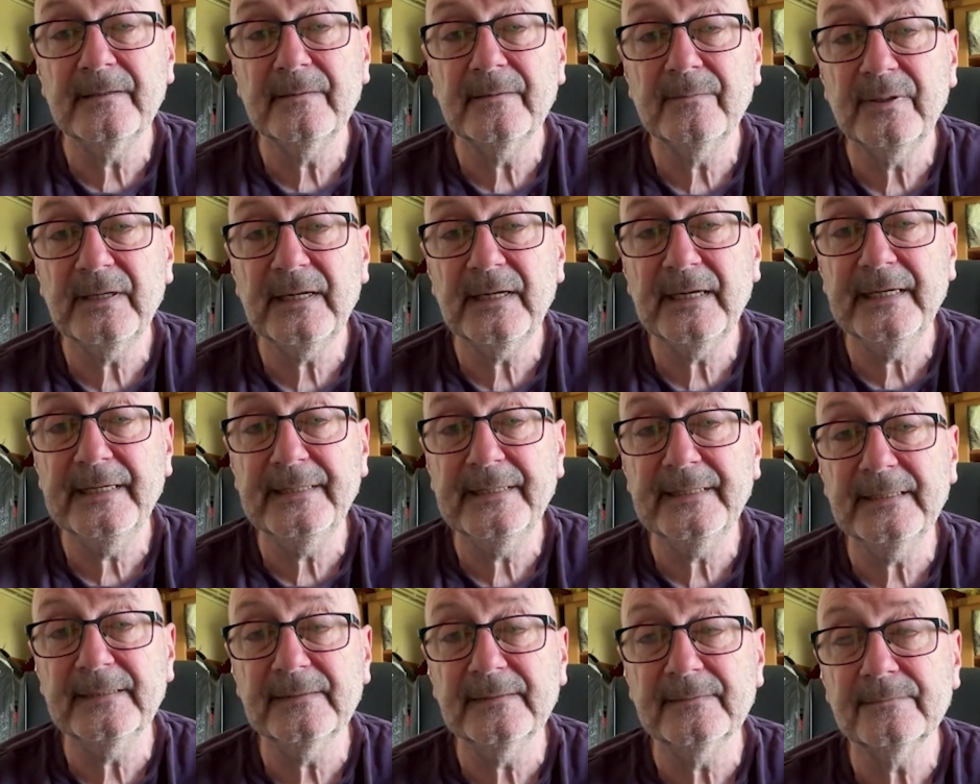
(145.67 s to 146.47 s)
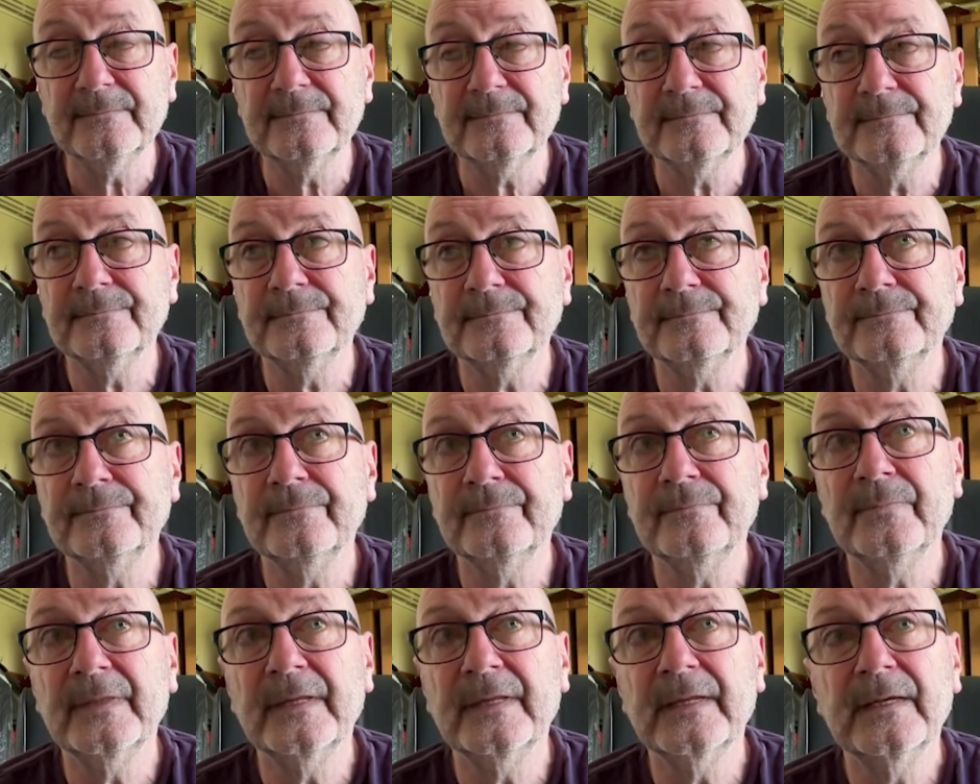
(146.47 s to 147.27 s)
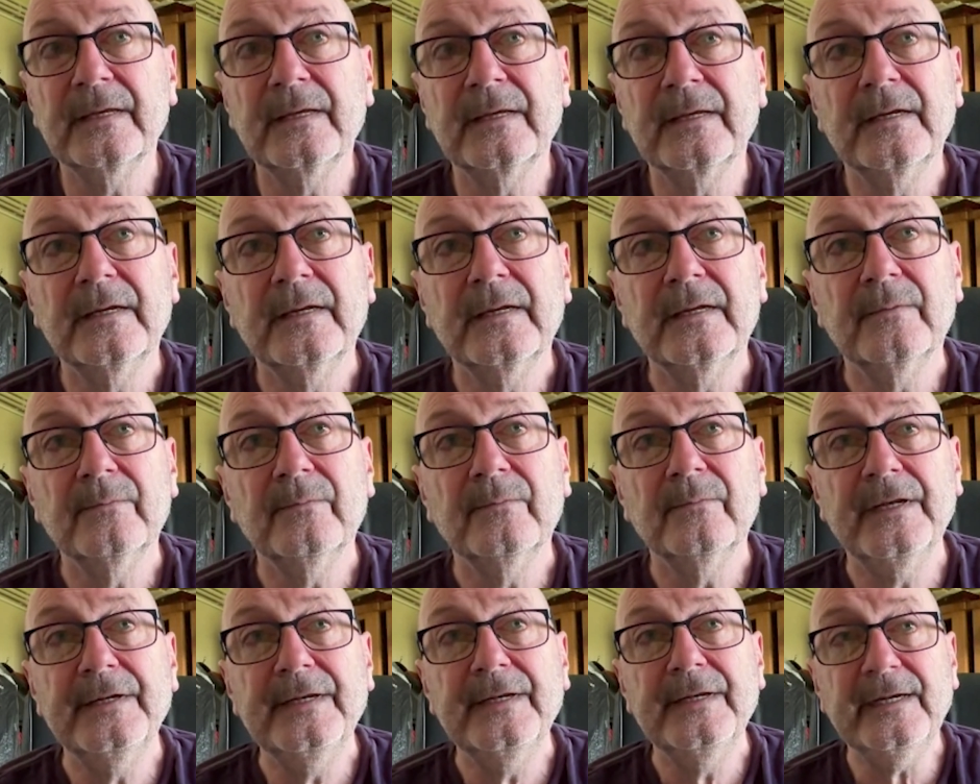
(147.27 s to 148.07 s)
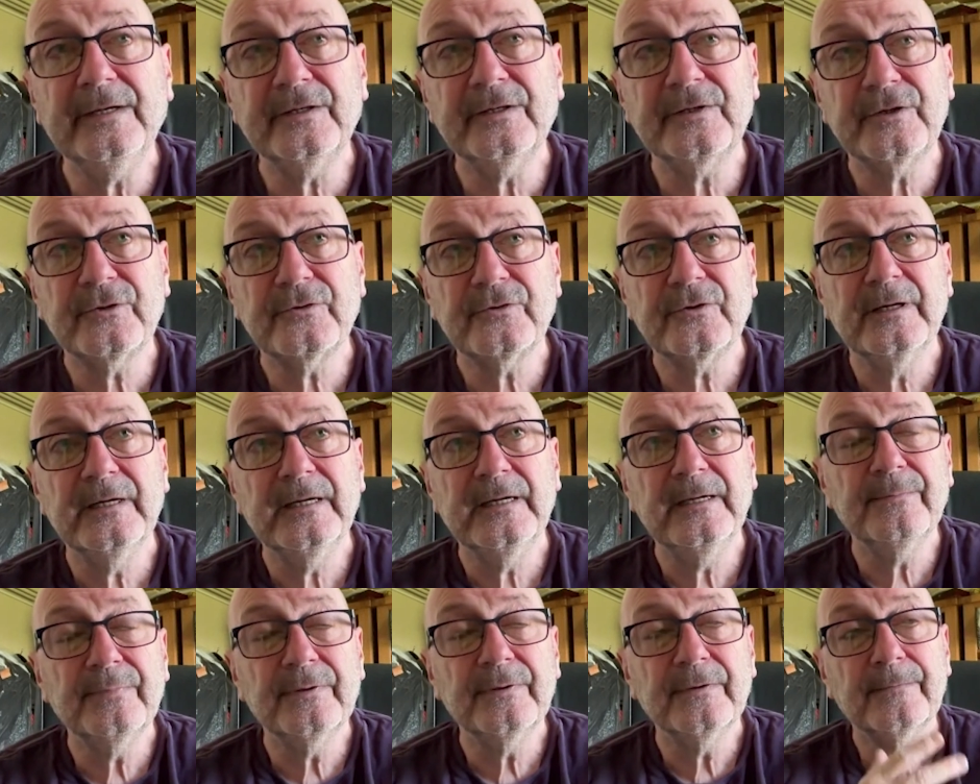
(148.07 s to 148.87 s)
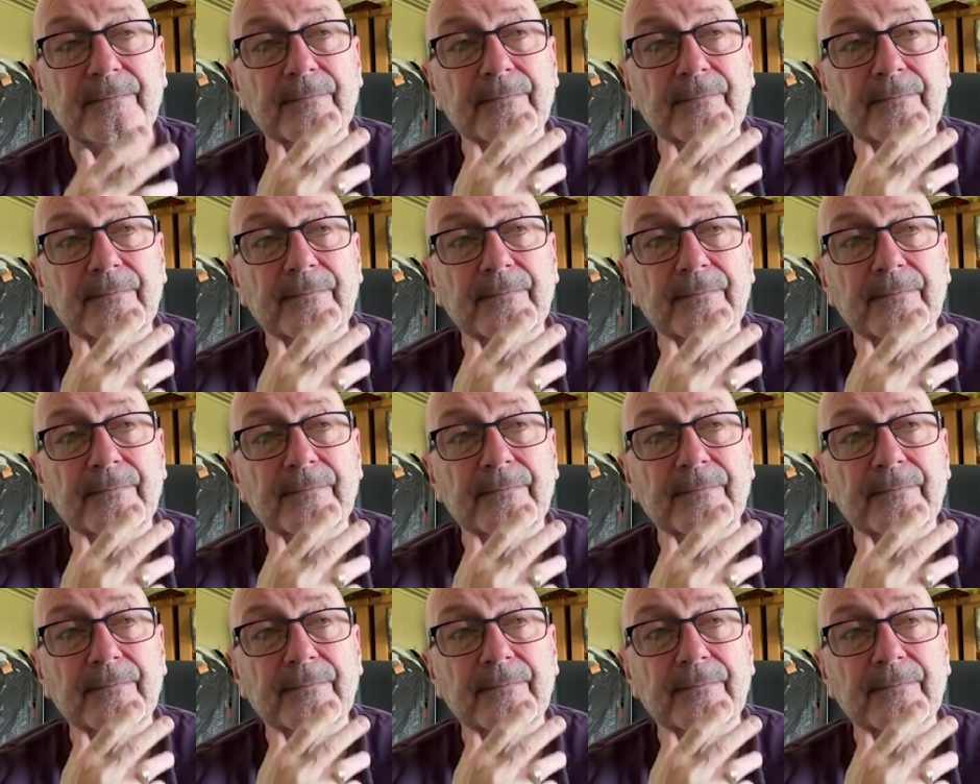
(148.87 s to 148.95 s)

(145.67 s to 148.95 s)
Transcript: played it. My next trip